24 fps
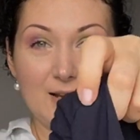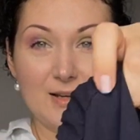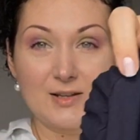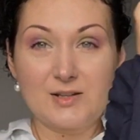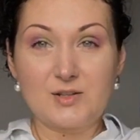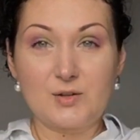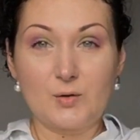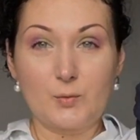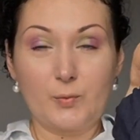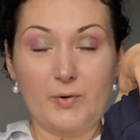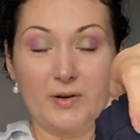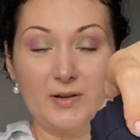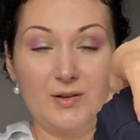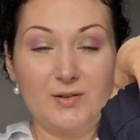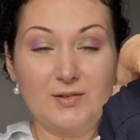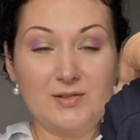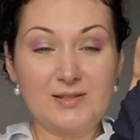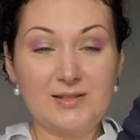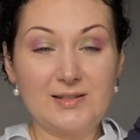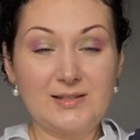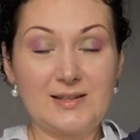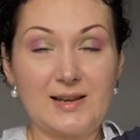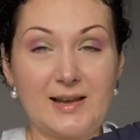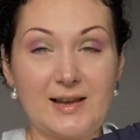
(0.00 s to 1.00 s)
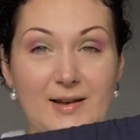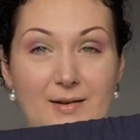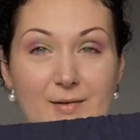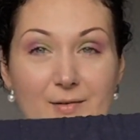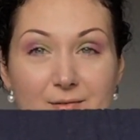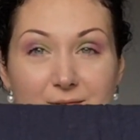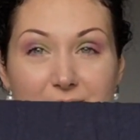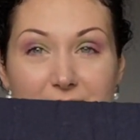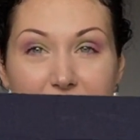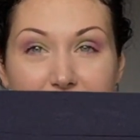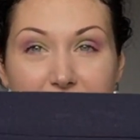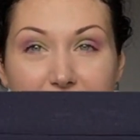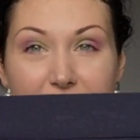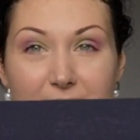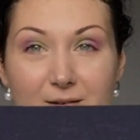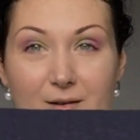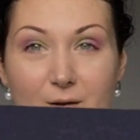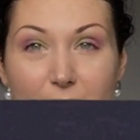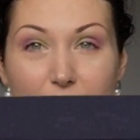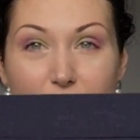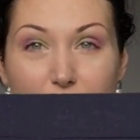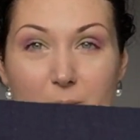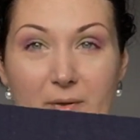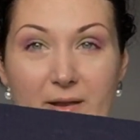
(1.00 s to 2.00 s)
So when you sit down
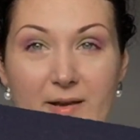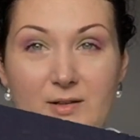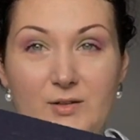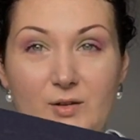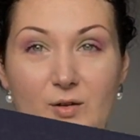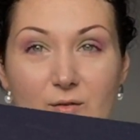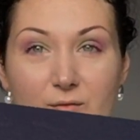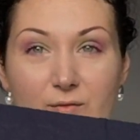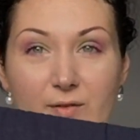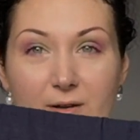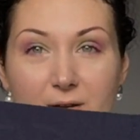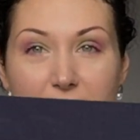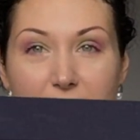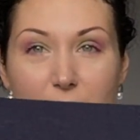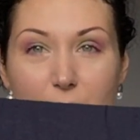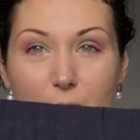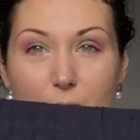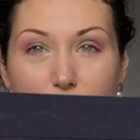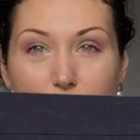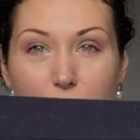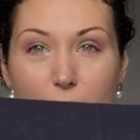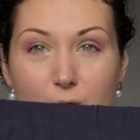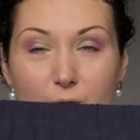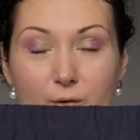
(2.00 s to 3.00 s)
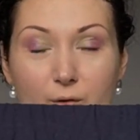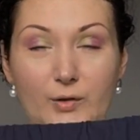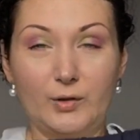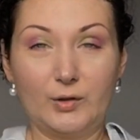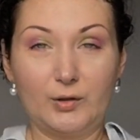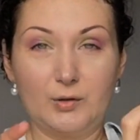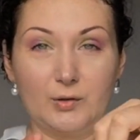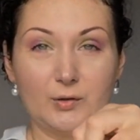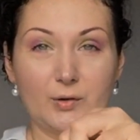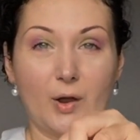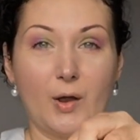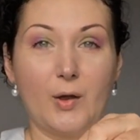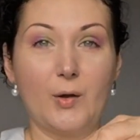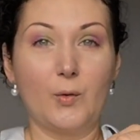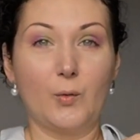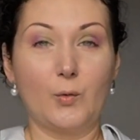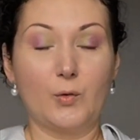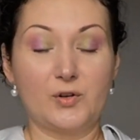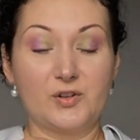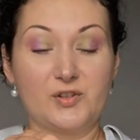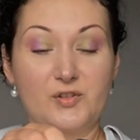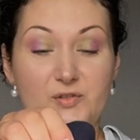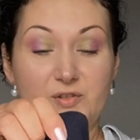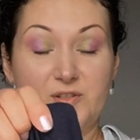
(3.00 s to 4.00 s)
or bend over, or you know,
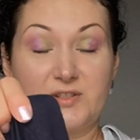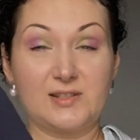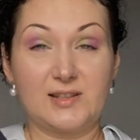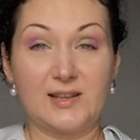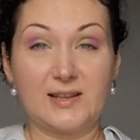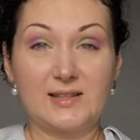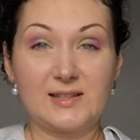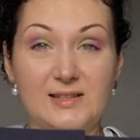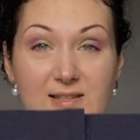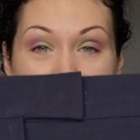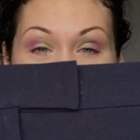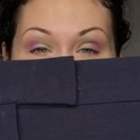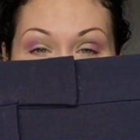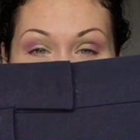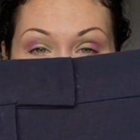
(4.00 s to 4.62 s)
or you sit